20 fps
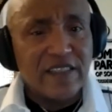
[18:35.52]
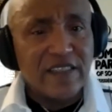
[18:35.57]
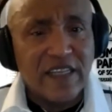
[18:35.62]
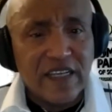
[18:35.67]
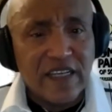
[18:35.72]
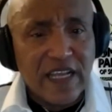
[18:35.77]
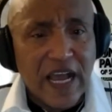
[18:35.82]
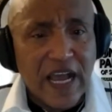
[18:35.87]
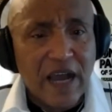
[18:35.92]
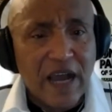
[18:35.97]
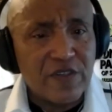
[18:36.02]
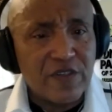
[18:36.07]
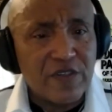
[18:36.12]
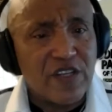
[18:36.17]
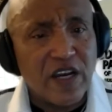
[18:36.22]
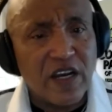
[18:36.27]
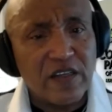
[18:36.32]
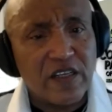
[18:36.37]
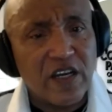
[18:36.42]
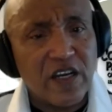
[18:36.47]
I was
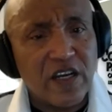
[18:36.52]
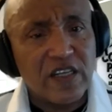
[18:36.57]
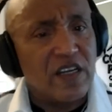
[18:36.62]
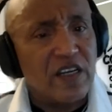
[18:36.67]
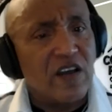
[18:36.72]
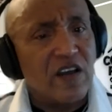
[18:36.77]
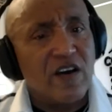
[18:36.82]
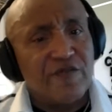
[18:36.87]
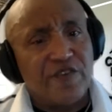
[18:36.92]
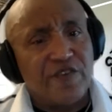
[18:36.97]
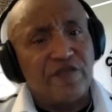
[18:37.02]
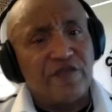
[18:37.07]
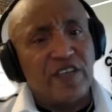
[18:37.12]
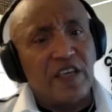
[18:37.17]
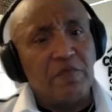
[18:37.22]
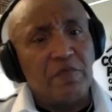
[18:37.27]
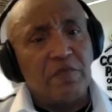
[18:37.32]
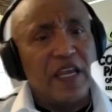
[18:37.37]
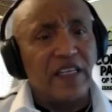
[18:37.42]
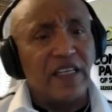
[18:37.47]
done cutting the lawn in
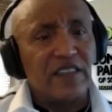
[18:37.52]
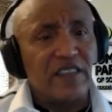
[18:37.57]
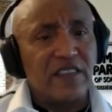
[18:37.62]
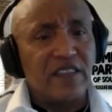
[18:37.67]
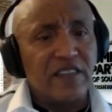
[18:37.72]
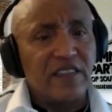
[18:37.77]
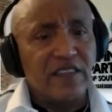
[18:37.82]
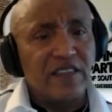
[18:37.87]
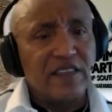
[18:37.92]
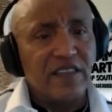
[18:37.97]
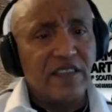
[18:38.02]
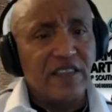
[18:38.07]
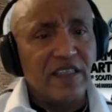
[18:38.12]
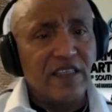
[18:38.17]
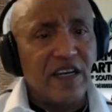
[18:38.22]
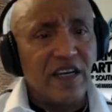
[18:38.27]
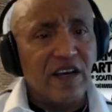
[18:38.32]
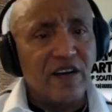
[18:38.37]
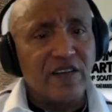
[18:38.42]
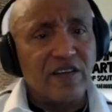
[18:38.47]
15 minutes, you
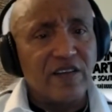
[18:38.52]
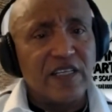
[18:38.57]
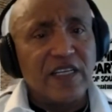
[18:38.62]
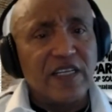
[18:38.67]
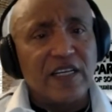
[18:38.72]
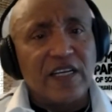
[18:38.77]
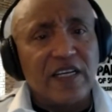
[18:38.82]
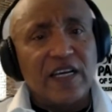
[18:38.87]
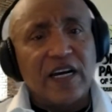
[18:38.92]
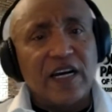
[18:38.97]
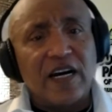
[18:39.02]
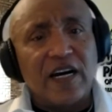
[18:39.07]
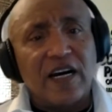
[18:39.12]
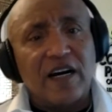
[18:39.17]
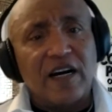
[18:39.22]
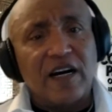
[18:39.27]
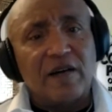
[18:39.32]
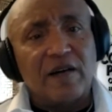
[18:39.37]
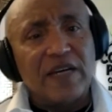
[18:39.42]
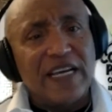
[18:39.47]
know,
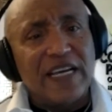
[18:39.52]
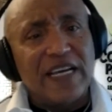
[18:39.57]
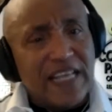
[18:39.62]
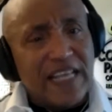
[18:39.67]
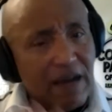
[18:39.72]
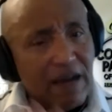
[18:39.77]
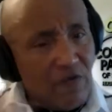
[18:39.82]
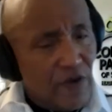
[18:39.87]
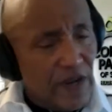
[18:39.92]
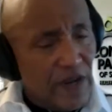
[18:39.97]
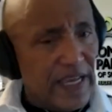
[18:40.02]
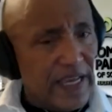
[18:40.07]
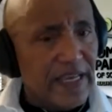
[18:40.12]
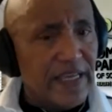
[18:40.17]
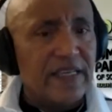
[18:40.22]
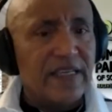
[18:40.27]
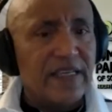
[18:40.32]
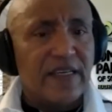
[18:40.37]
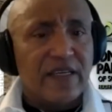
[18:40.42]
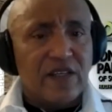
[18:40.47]
uh, and that
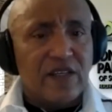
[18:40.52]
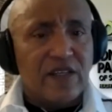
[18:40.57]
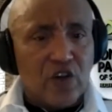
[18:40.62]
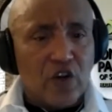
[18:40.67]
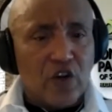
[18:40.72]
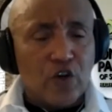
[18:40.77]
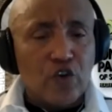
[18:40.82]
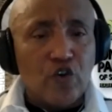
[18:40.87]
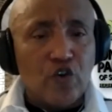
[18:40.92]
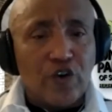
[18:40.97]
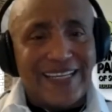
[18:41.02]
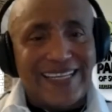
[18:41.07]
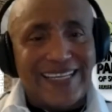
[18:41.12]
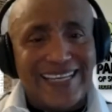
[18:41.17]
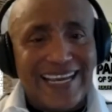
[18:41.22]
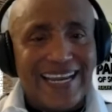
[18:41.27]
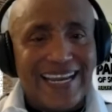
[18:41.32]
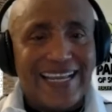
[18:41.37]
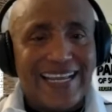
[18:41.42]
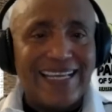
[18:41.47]
way, you know, you're
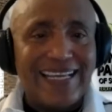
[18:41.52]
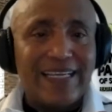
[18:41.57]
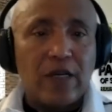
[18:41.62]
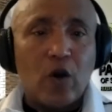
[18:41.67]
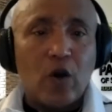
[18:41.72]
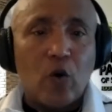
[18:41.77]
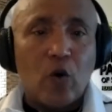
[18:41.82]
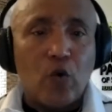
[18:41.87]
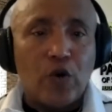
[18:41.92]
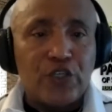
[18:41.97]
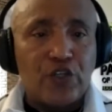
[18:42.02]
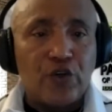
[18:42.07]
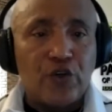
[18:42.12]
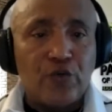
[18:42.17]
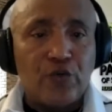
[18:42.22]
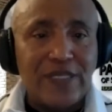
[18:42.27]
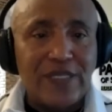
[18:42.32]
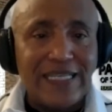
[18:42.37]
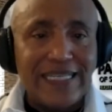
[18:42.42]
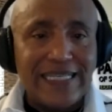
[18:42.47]
getting what you
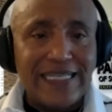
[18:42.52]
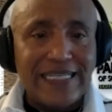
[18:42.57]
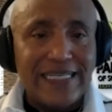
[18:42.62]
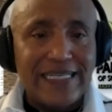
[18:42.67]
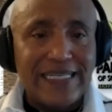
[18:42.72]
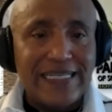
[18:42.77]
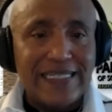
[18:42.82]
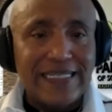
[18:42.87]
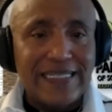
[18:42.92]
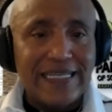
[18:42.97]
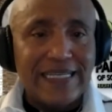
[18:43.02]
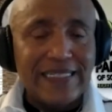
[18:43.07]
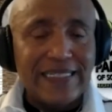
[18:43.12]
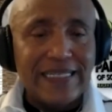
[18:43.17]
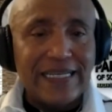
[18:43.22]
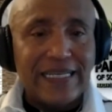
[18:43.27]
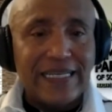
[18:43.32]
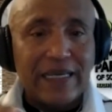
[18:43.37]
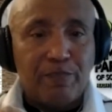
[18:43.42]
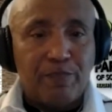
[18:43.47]
need to
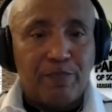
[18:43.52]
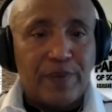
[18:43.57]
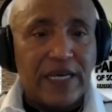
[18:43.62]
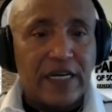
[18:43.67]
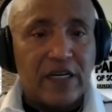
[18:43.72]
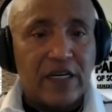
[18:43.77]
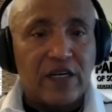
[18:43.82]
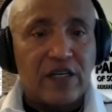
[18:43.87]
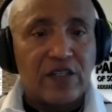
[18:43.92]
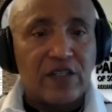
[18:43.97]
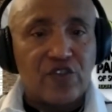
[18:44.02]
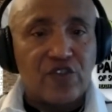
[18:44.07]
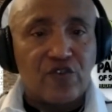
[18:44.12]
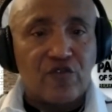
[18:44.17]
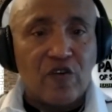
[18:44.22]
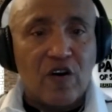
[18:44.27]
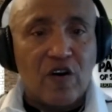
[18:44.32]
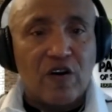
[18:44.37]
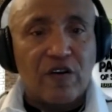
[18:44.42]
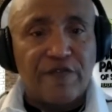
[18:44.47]
get bigger,
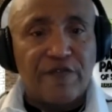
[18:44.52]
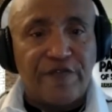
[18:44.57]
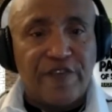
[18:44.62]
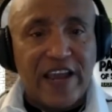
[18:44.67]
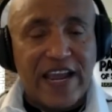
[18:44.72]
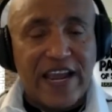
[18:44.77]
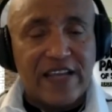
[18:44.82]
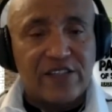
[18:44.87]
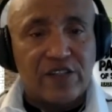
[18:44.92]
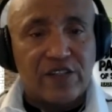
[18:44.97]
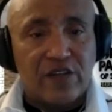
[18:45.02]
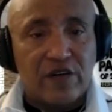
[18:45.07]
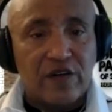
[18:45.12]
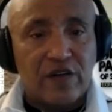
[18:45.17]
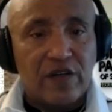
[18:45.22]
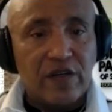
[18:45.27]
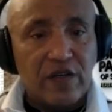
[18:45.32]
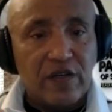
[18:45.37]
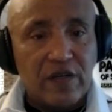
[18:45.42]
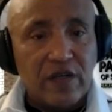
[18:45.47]
stronger, faster,
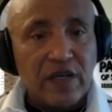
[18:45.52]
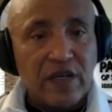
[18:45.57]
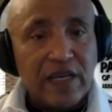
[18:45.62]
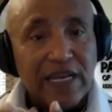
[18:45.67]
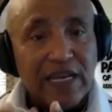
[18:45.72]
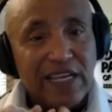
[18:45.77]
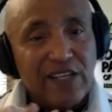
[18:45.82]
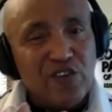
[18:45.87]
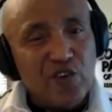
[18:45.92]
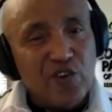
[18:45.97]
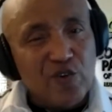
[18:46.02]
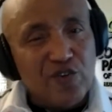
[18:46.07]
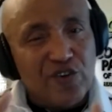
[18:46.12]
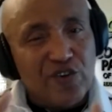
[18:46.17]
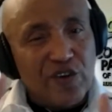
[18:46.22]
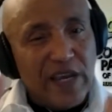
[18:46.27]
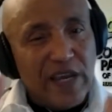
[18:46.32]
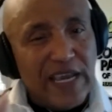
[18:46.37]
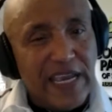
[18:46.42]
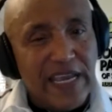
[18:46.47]
and use
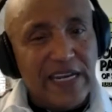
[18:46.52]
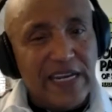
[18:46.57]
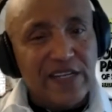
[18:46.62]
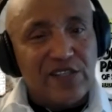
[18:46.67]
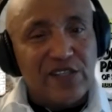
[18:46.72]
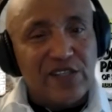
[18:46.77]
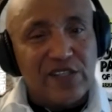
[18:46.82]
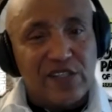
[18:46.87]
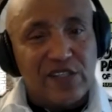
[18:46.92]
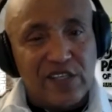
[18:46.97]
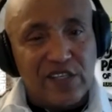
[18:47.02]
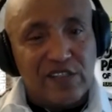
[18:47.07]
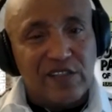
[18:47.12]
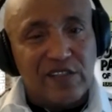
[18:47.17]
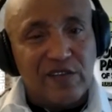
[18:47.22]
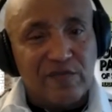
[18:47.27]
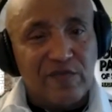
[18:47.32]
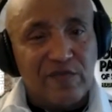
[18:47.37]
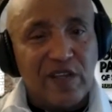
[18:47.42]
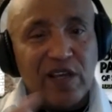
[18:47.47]
your energy
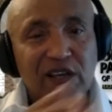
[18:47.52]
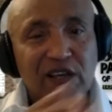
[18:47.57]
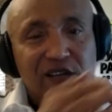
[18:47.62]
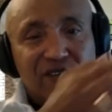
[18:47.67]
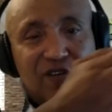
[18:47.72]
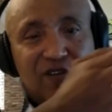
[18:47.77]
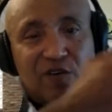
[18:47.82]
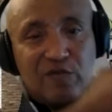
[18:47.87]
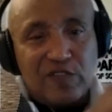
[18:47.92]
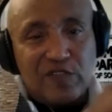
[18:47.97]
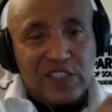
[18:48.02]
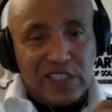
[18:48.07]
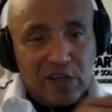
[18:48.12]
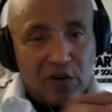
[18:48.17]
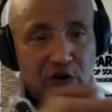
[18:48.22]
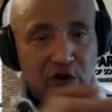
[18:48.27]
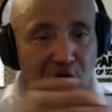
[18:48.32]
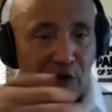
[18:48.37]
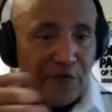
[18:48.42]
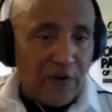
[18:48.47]
system so still
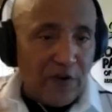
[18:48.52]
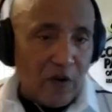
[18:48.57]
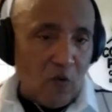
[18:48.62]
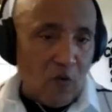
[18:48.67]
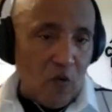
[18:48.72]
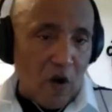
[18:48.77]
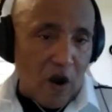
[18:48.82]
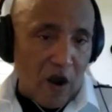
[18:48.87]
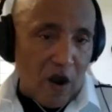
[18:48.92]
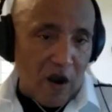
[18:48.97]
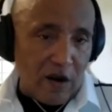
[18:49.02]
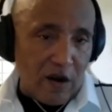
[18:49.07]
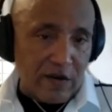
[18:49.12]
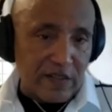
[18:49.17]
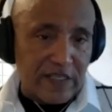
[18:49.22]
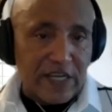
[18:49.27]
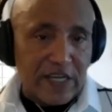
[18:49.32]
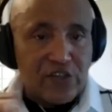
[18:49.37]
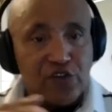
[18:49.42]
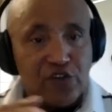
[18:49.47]
go for the walk.
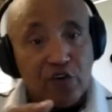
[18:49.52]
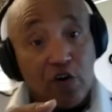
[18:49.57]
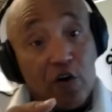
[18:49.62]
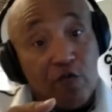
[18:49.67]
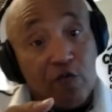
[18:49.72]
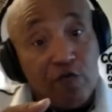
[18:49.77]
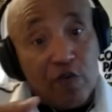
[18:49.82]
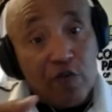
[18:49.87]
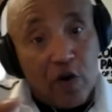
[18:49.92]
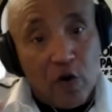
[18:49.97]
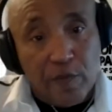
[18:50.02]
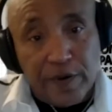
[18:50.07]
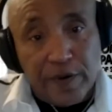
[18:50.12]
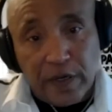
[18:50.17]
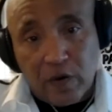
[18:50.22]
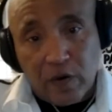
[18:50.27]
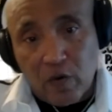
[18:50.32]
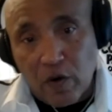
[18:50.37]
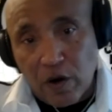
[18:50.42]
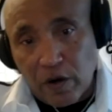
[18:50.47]
That's your aerobic
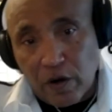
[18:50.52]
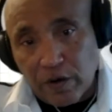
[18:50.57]
work.